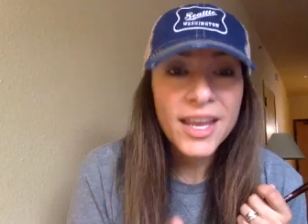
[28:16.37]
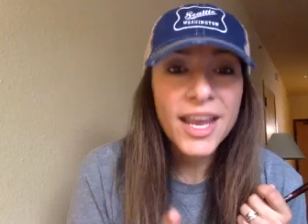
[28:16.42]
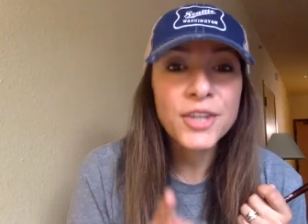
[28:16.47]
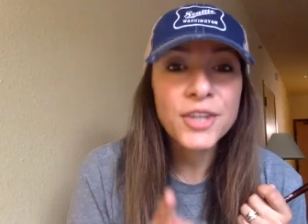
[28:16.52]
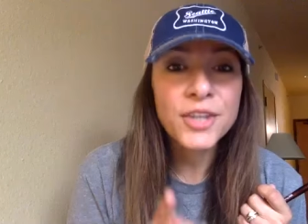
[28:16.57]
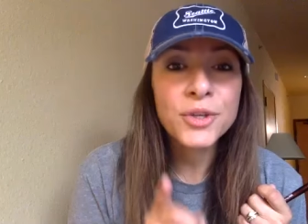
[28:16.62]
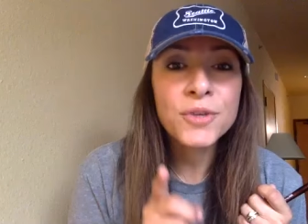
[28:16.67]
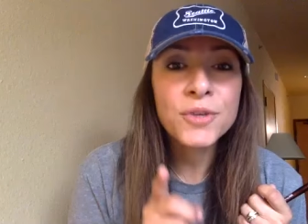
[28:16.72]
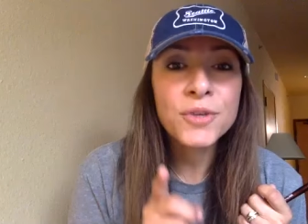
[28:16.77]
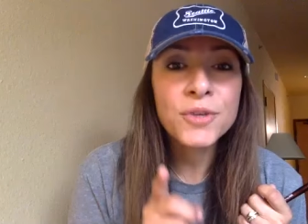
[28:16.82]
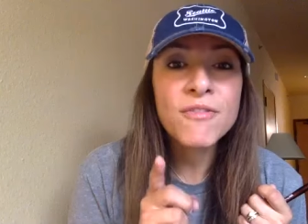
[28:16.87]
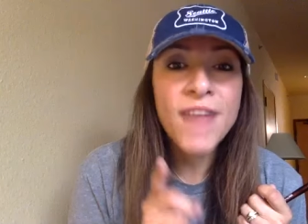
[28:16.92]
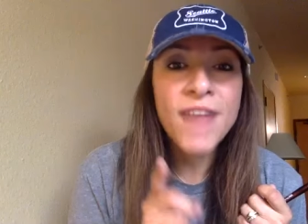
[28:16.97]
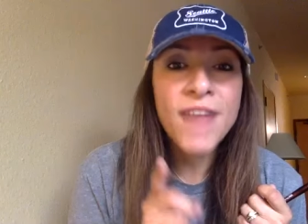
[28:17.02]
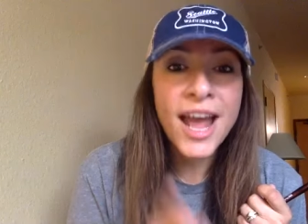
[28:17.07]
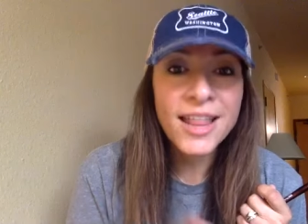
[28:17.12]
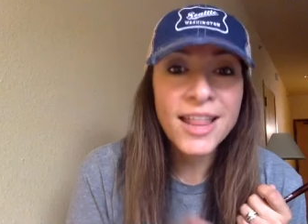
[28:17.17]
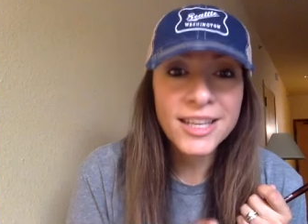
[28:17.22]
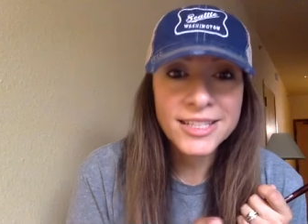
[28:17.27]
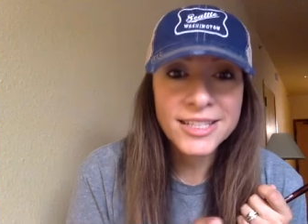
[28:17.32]
and you
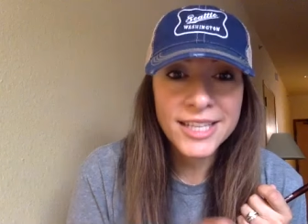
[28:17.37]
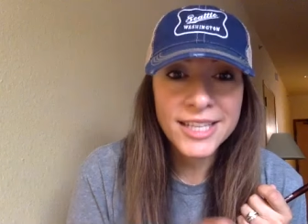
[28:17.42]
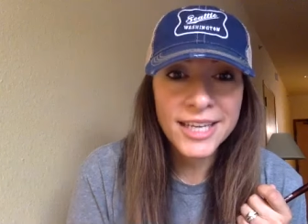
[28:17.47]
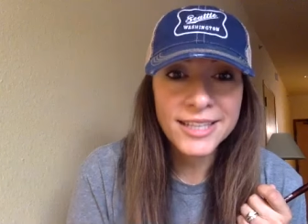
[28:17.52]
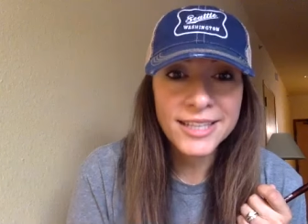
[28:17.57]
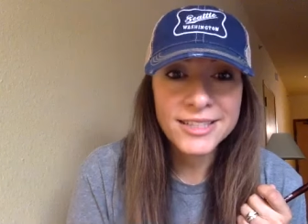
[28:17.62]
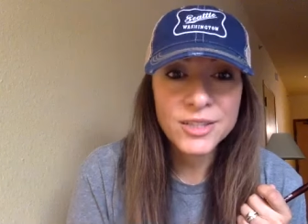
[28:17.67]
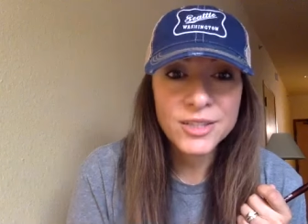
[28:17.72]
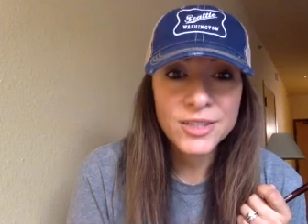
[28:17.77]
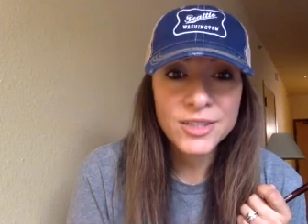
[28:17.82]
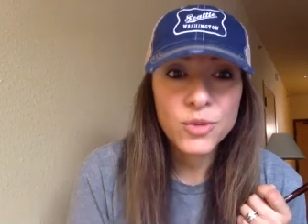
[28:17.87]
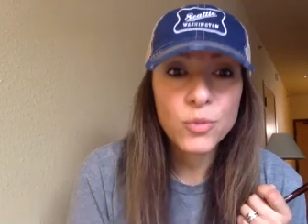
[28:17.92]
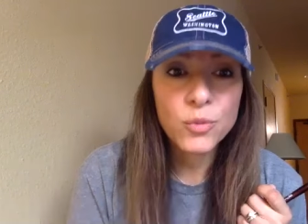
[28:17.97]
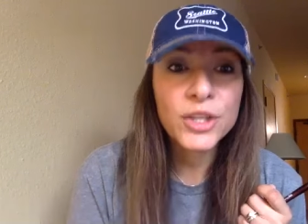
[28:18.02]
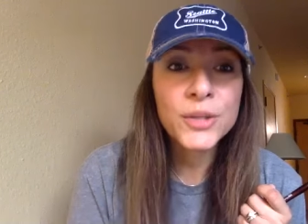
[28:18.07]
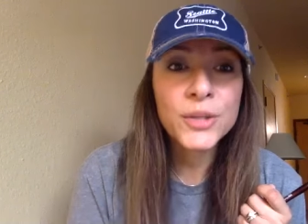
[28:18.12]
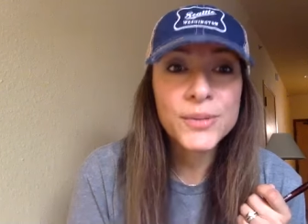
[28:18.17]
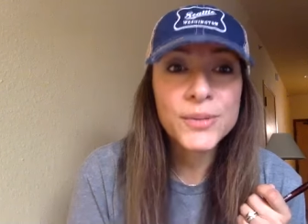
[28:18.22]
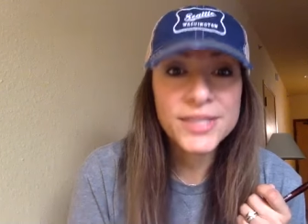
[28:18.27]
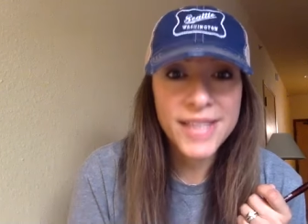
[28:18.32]
validate
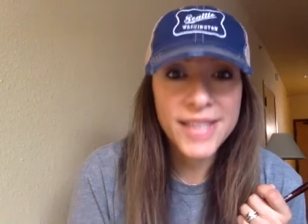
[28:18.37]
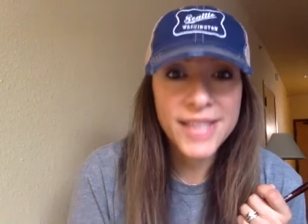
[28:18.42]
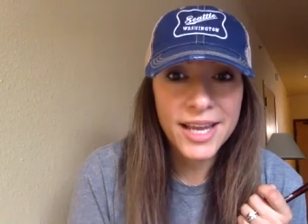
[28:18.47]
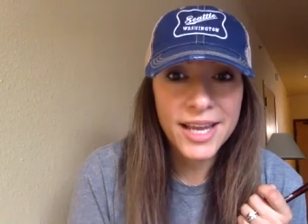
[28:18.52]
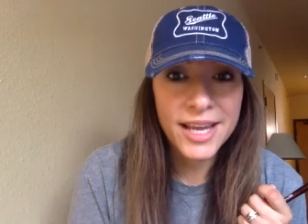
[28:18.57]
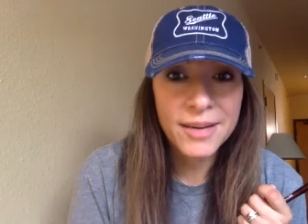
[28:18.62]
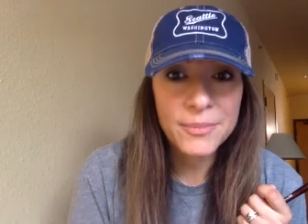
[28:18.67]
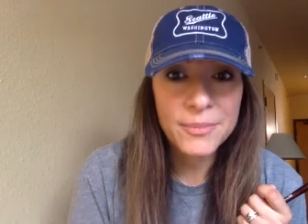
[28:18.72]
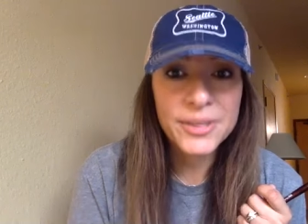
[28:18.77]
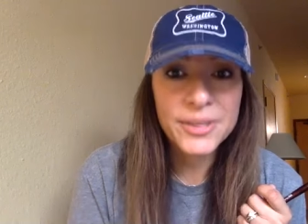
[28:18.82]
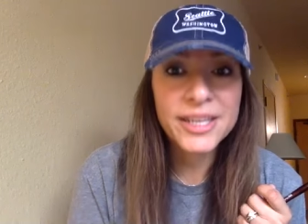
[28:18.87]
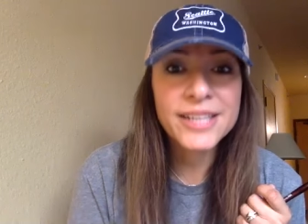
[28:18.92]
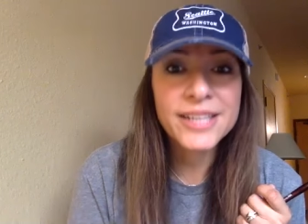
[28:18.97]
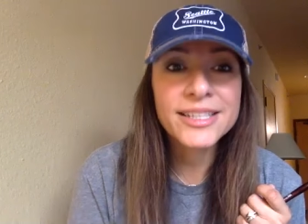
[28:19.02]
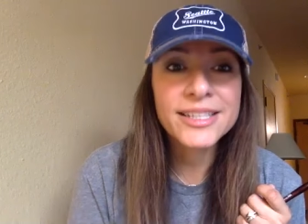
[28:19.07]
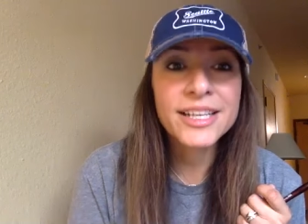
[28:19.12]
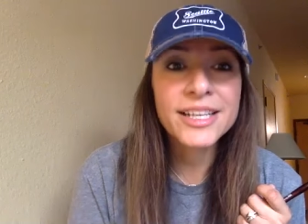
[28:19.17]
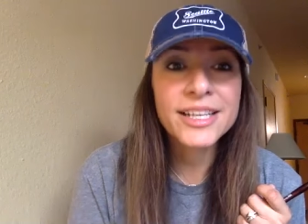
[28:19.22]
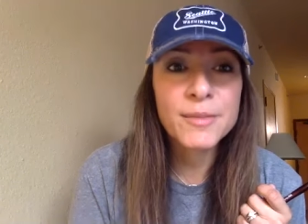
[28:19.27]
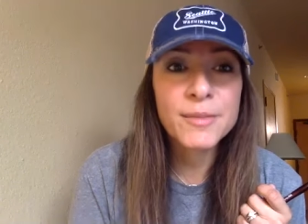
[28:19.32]
what you say
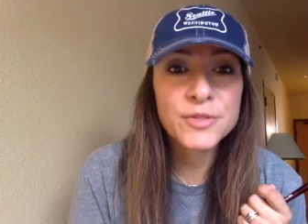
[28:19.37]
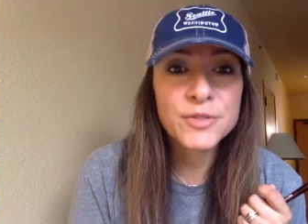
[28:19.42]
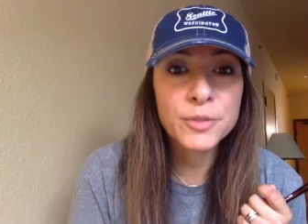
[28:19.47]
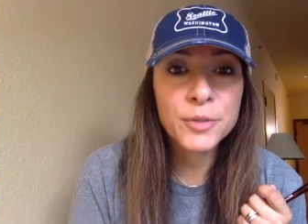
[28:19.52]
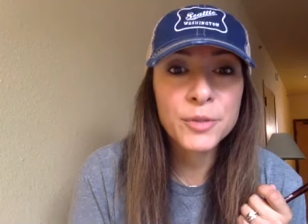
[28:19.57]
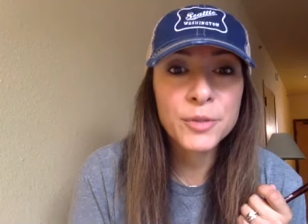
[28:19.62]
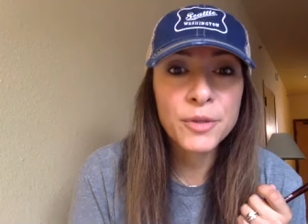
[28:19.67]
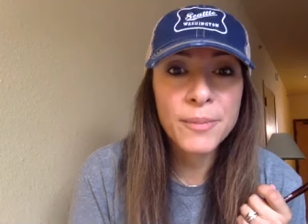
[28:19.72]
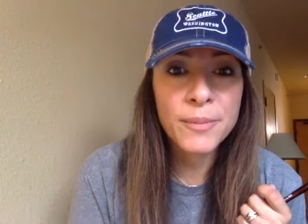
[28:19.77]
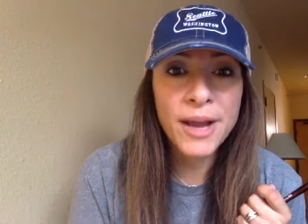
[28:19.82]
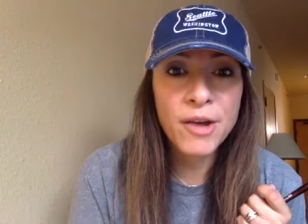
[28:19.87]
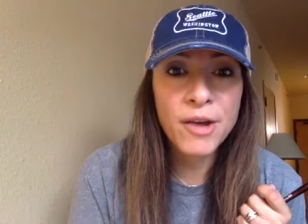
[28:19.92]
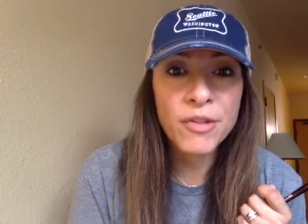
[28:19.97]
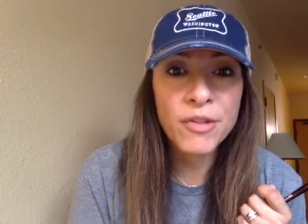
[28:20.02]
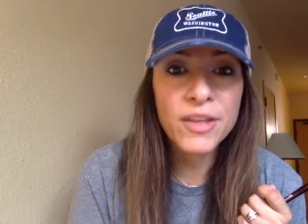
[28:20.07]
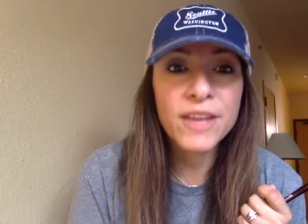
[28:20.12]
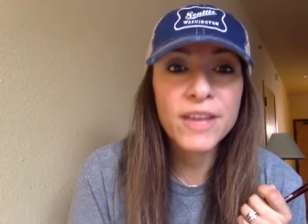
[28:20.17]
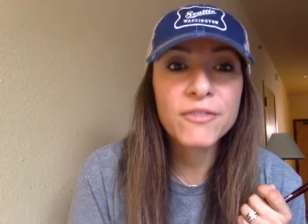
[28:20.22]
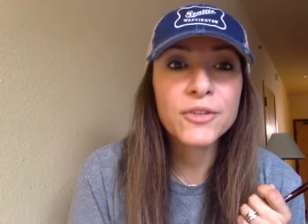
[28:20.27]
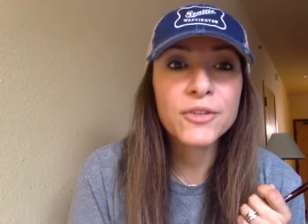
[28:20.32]
because it comes from your mouth
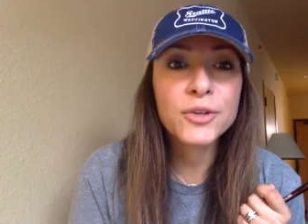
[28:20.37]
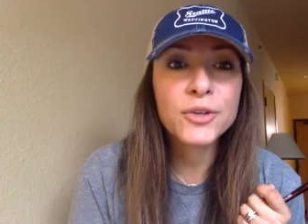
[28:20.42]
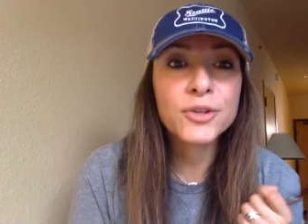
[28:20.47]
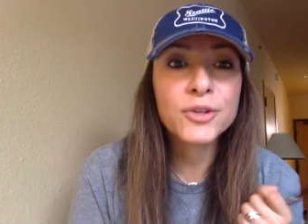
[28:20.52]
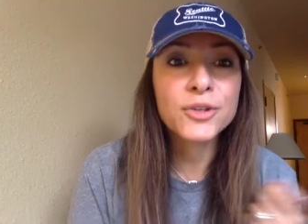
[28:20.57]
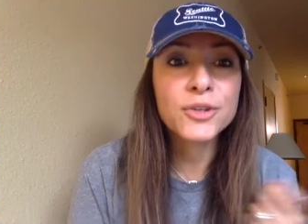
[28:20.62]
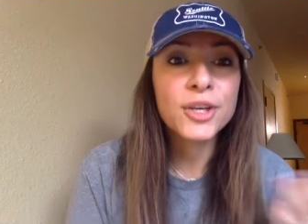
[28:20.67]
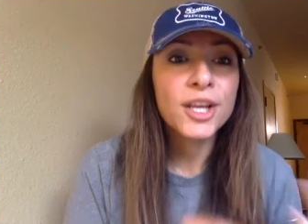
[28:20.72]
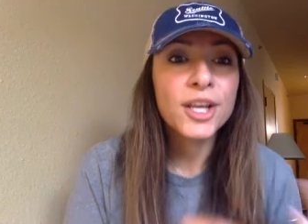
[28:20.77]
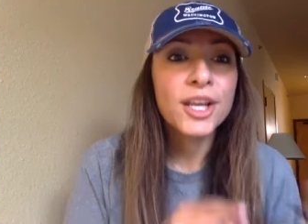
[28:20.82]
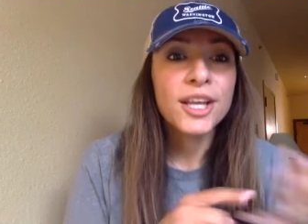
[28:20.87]
if you're